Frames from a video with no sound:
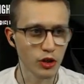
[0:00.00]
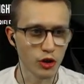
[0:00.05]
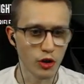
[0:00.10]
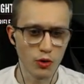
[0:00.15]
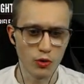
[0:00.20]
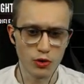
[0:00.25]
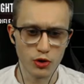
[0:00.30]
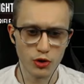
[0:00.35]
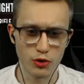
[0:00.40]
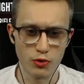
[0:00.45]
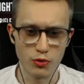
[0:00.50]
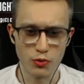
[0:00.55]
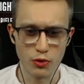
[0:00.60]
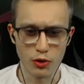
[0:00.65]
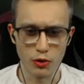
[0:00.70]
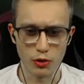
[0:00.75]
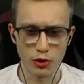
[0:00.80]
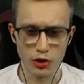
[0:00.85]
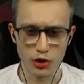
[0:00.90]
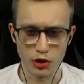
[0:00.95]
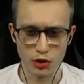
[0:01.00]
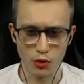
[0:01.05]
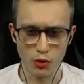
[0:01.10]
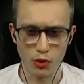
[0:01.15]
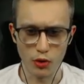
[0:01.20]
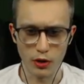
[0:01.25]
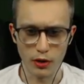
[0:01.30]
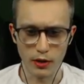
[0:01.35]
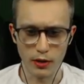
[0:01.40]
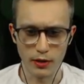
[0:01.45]
Go to your
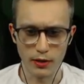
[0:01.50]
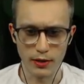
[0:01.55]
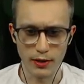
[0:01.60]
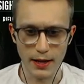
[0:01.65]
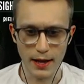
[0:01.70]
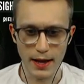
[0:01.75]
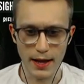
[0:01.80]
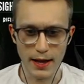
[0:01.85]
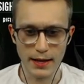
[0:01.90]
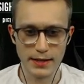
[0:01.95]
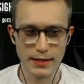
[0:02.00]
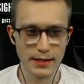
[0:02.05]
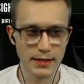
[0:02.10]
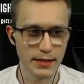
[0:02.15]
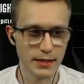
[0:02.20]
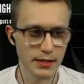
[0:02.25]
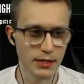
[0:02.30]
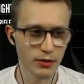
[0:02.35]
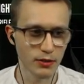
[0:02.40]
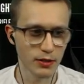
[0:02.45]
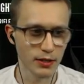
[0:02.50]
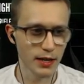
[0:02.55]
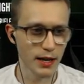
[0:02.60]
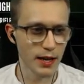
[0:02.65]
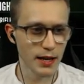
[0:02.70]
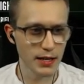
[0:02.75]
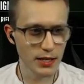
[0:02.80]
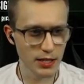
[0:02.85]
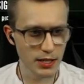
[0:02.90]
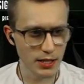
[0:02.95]
store, access your
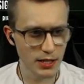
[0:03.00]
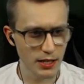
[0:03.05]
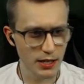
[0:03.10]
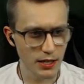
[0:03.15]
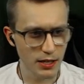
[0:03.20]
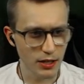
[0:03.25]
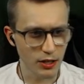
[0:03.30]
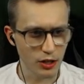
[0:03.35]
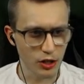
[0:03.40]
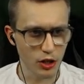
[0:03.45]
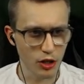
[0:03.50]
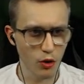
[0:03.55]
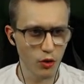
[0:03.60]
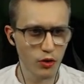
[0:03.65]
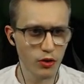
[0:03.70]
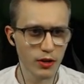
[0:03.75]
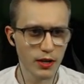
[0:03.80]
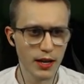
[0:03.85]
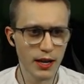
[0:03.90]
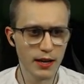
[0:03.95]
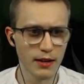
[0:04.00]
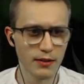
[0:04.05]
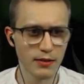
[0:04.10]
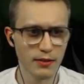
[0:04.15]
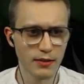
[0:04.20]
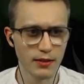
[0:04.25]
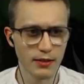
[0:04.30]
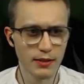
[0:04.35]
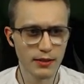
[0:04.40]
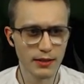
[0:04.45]
cache, go to the
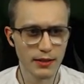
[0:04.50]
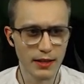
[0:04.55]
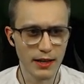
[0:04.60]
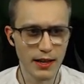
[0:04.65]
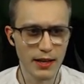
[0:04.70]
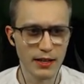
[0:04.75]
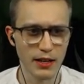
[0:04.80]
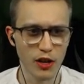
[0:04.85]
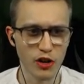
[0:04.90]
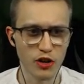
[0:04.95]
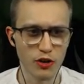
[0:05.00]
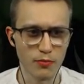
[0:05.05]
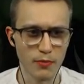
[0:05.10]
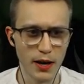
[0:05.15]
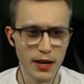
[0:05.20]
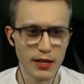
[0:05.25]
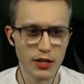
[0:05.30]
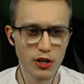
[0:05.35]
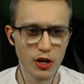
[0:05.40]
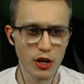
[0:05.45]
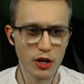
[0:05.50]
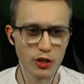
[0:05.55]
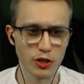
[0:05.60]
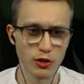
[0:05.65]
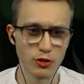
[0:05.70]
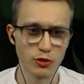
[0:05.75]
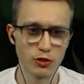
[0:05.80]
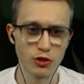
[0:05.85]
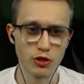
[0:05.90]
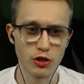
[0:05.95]
kennel, and under my
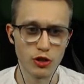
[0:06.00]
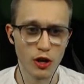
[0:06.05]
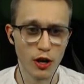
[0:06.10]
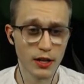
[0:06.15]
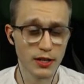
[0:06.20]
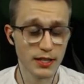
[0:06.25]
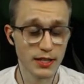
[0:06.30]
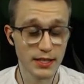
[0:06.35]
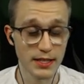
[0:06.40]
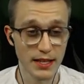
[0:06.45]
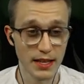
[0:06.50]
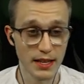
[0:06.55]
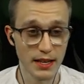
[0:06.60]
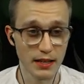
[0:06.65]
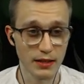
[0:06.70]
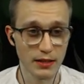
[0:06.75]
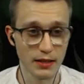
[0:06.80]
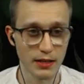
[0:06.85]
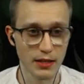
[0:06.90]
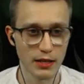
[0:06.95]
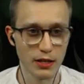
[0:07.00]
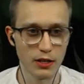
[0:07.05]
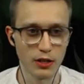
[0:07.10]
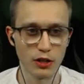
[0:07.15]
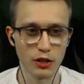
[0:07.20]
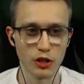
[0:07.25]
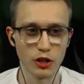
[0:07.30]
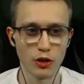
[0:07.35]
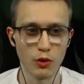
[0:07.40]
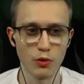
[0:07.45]
dogs you should not see anything
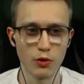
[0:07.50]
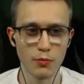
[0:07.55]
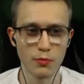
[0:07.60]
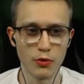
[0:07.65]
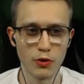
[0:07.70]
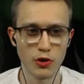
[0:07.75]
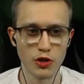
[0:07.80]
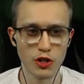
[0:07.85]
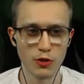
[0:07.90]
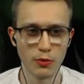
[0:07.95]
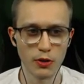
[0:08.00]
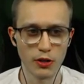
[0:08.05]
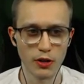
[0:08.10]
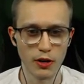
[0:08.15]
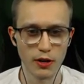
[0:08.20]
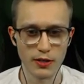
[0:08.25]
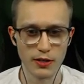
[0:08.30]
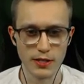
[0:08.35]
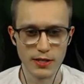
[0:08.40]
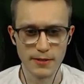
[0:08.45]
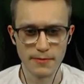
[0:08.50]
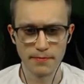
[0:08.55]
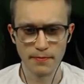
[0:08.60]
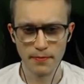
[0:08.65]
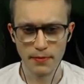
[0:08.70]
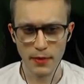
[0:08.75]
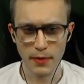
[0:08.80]
here. Go to purchasable dogs,